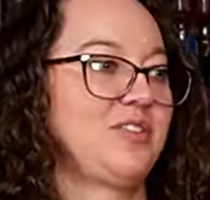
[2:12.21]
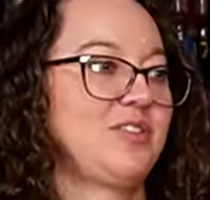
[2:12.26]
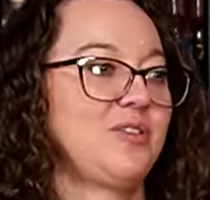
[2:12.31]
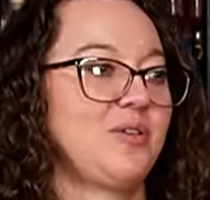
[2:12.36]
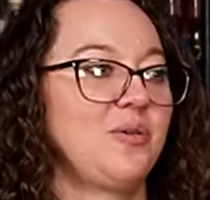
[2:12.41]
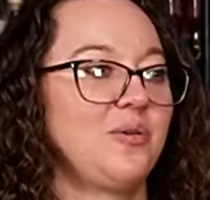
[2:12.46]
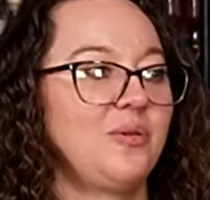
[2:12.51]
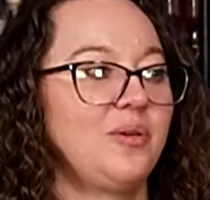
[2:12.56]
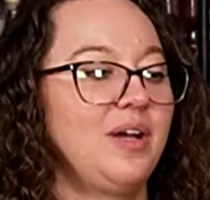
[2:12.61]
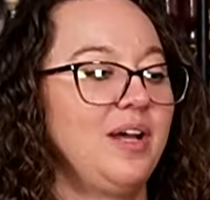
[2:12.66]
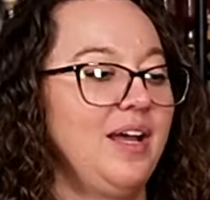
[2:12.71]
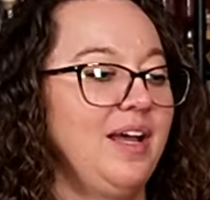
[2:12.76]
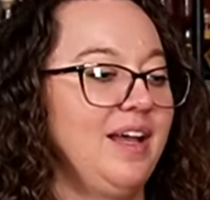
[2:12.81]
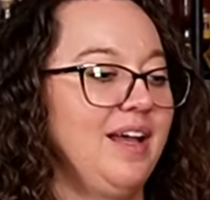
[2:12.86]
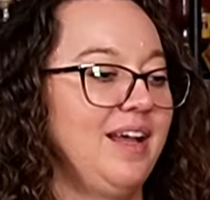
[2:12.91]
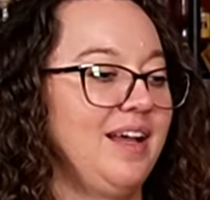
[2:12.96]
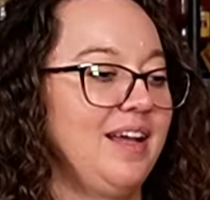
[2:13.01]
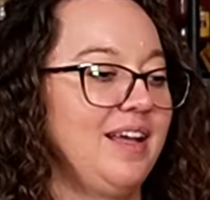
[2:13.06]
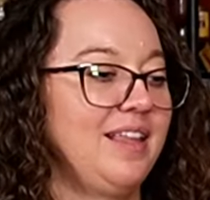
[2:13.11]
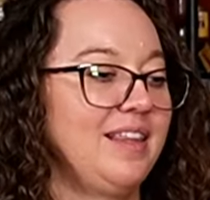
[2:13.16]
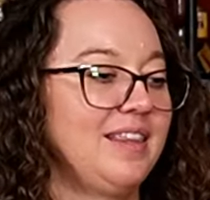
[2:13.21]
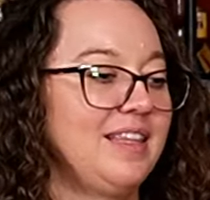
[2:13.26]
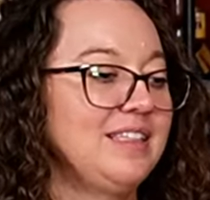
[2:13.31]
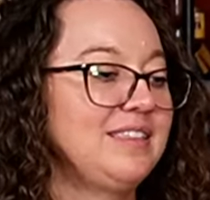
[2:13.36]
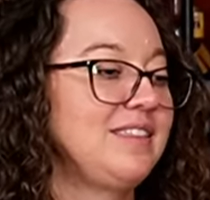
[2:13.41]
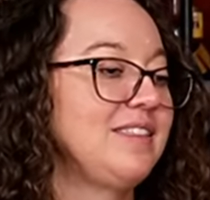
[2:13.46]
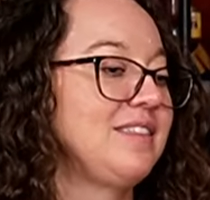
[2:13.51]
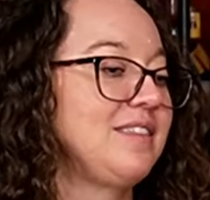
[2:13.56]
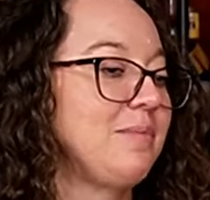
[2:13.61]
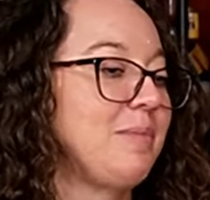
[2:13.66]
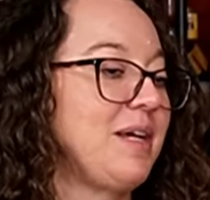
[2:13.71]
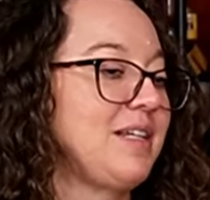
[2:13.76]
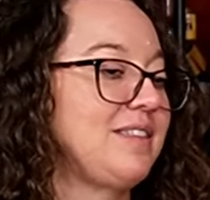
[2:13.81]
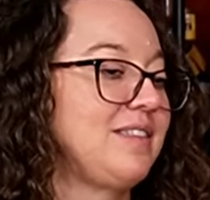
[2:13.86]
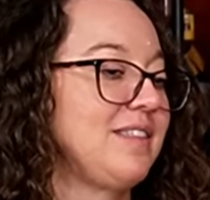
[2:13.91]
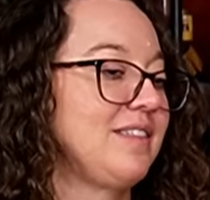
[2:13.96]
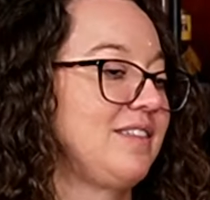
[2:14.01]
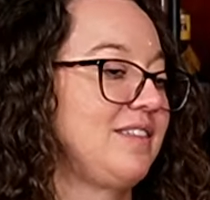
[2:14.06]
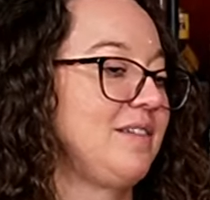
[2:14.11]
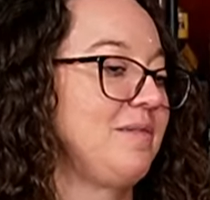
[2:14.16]
So this is the best
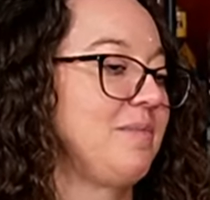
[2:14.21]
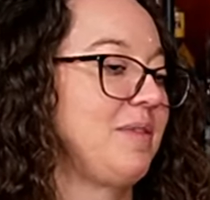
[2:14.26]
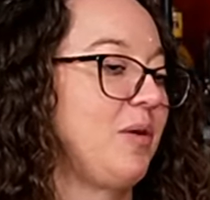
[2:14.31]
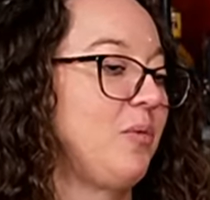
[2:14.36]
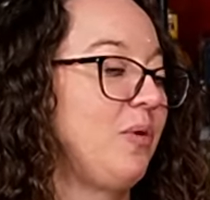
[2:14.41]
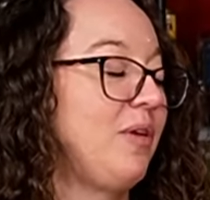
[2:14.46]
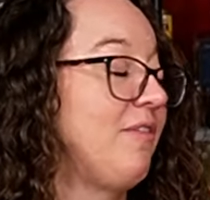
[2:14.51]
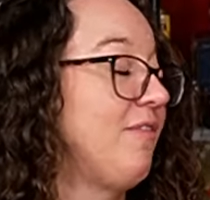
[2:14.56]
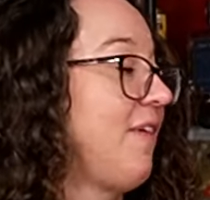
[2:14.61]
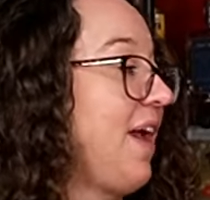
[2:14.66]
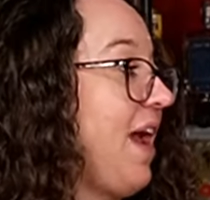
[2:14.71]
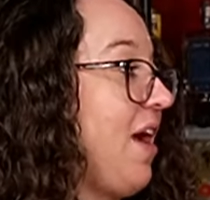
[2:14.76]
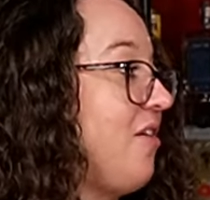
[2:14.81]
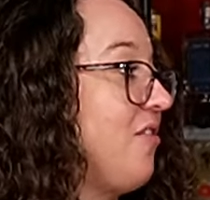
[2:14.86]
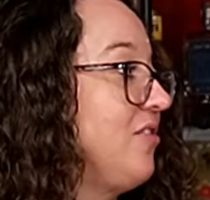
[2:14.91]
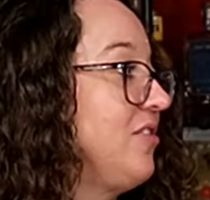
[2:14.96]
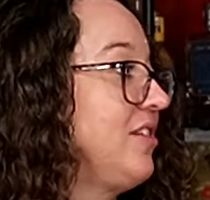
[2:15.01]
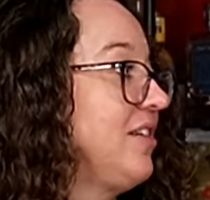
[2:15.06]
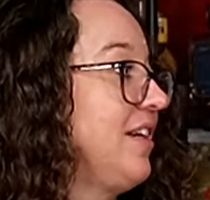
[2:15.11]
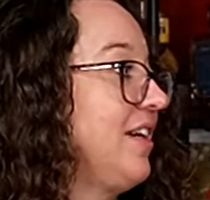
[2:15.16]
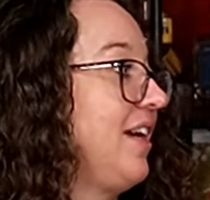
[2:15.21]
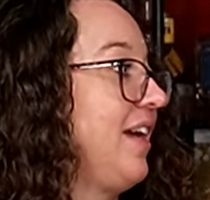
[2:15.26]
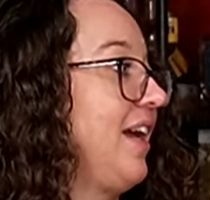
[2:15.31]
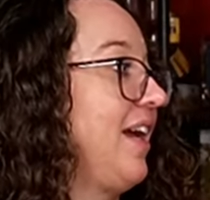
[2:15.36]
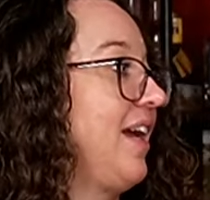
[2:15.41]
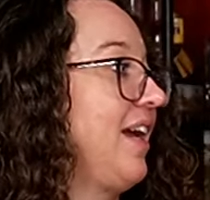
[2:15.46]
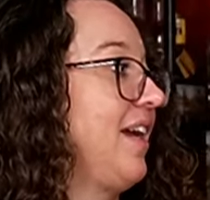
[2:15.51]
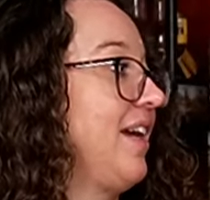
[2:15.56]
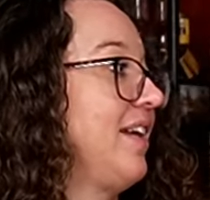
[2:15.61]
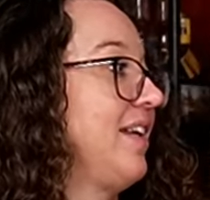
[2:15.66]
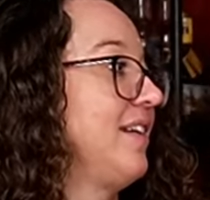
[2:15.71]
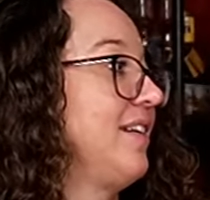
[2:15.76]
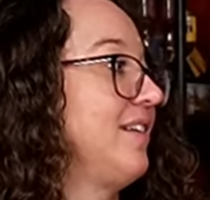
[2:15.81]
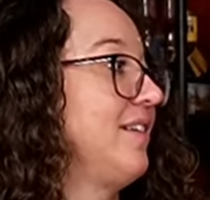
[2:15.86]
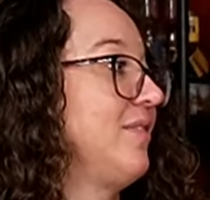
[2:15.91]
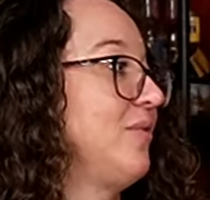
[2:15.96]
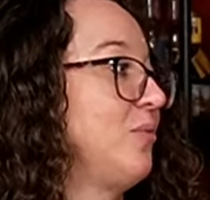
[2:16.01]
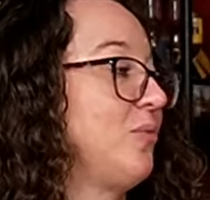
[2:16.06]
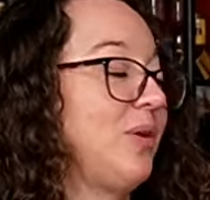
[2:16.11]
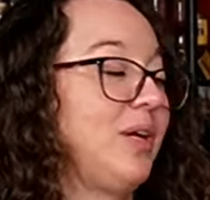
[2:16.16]
system that we found,
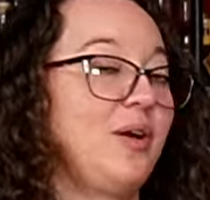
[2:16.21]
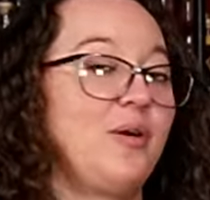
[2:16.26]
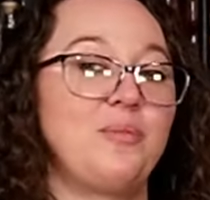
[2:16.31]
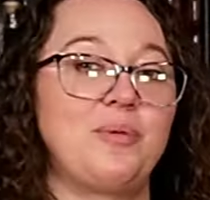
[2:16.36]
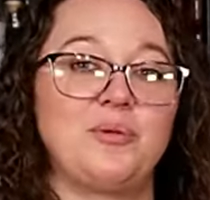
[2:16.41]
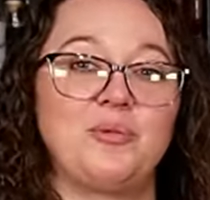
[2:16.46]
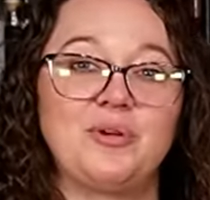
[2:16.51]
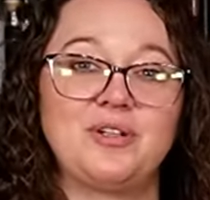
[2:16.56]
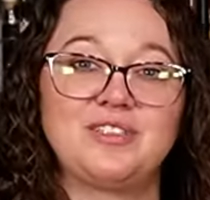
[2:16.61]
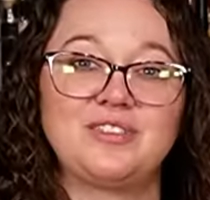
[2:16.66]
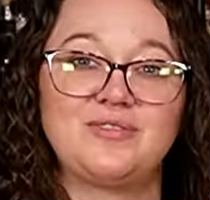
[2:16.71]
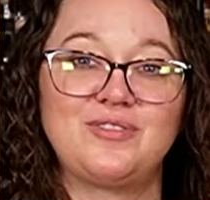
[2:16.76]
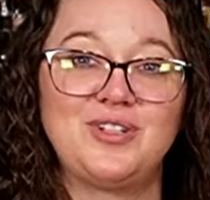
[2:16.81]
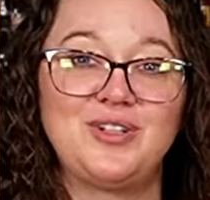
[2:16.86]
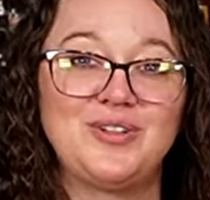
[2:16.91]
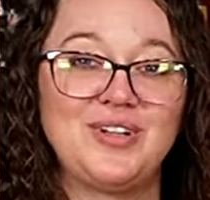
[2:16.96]
and we hope it works for you